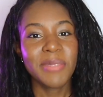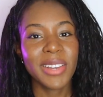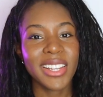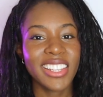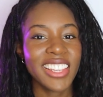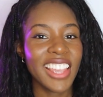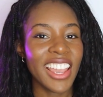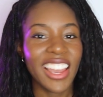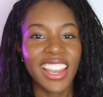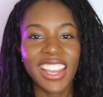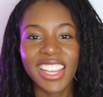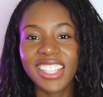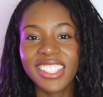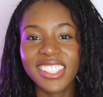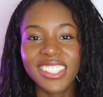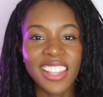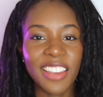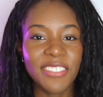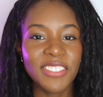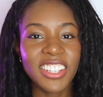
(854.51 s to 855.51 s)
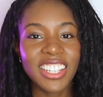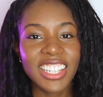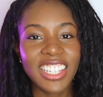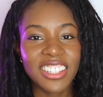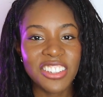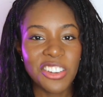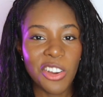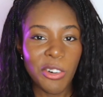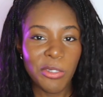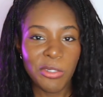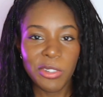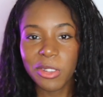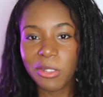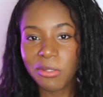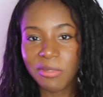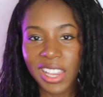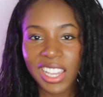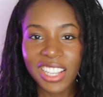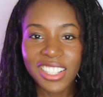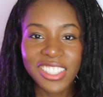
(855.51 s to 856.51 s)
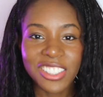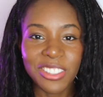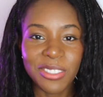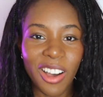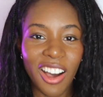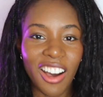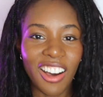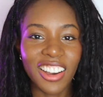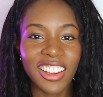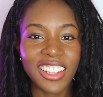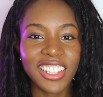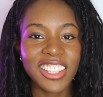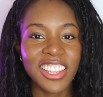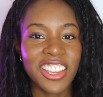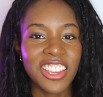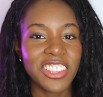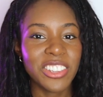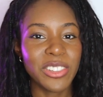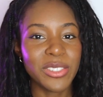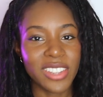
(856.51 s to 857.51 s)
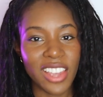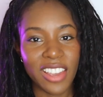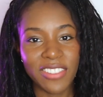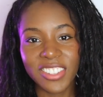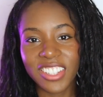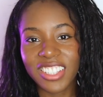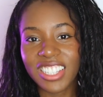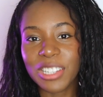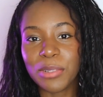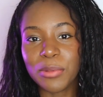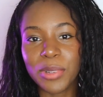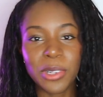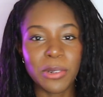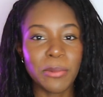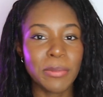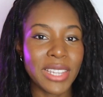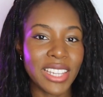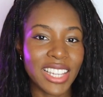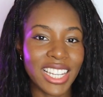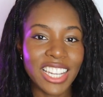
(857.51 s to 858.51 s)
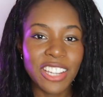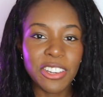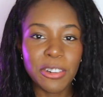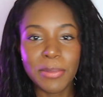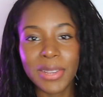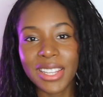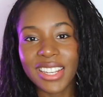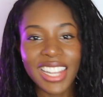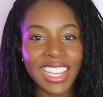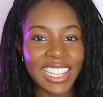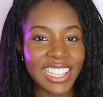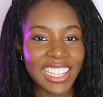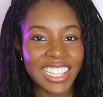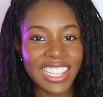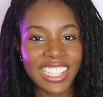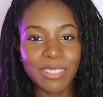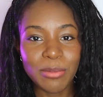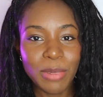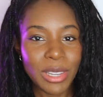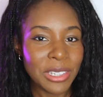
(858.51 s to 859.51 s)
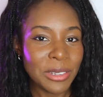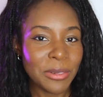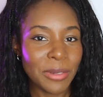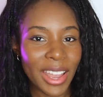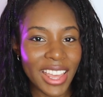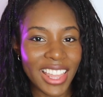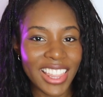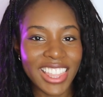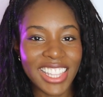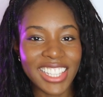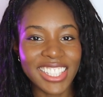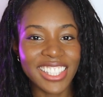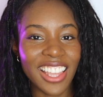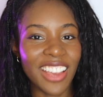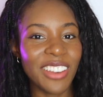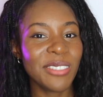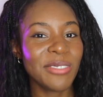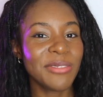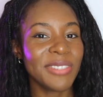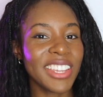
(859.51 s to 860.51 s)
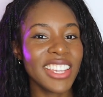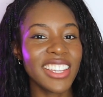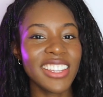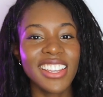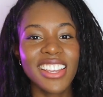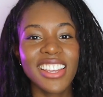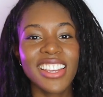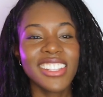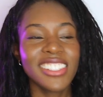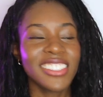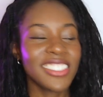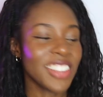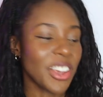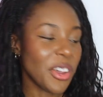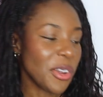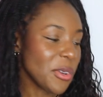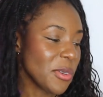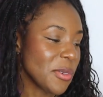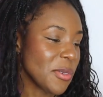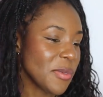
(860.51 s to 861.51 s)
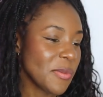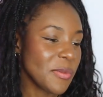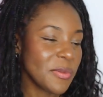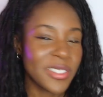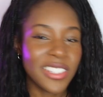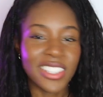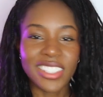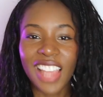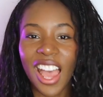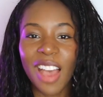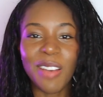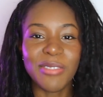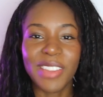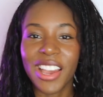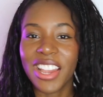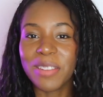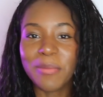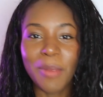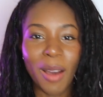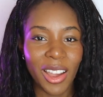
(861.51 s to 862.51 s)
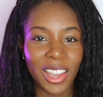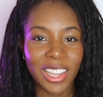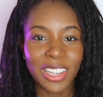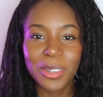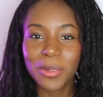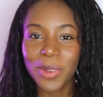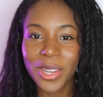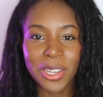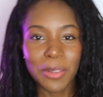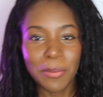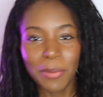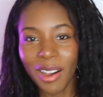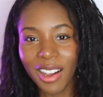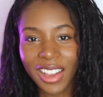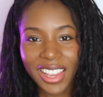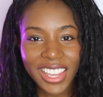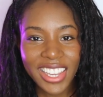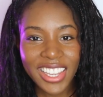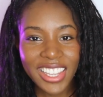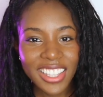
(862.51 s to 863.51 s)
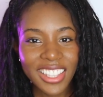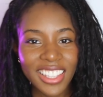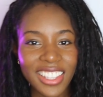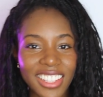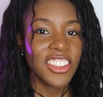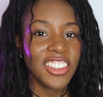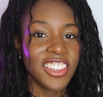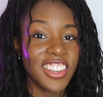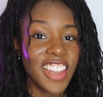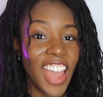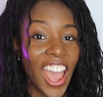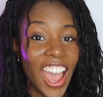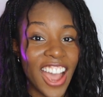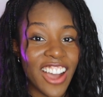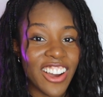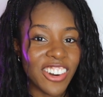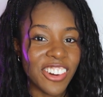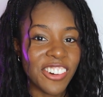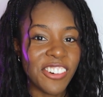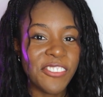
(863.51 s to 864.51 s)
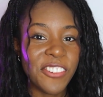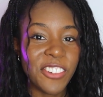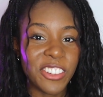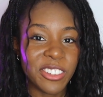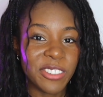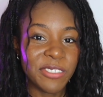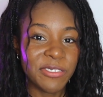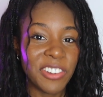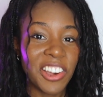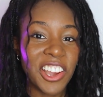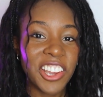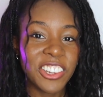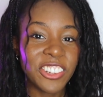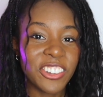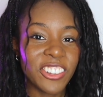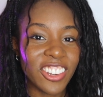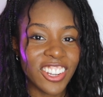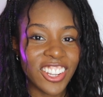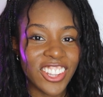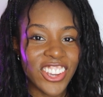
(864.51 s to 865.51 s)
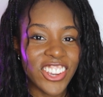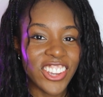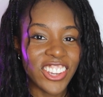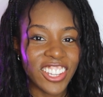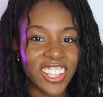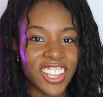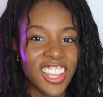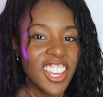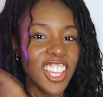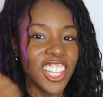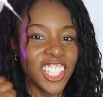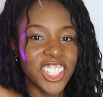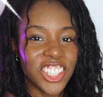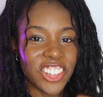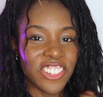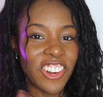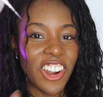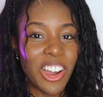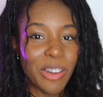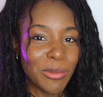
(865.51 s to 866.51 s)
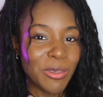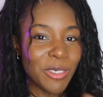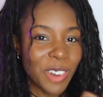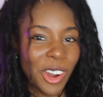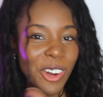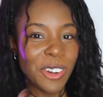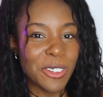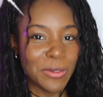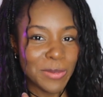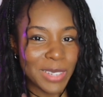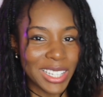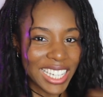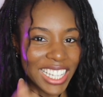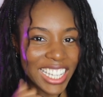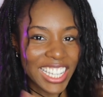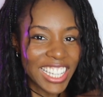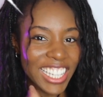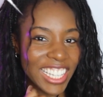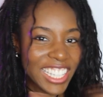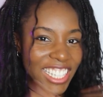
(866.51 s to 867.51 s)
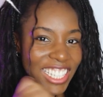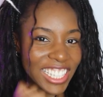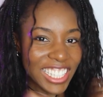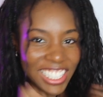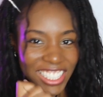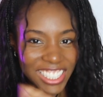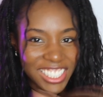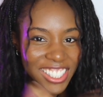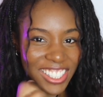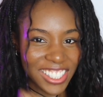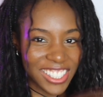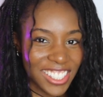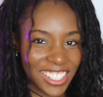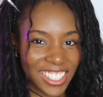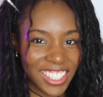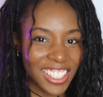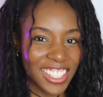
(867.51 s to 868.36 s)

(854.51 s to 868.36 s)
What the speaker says: But yeah, it's definitely not for the faint of heart. You definitely will be a little bit naked when you wear this outfit. So just have that in mind when you buy it. Now for the final look, drum roll please.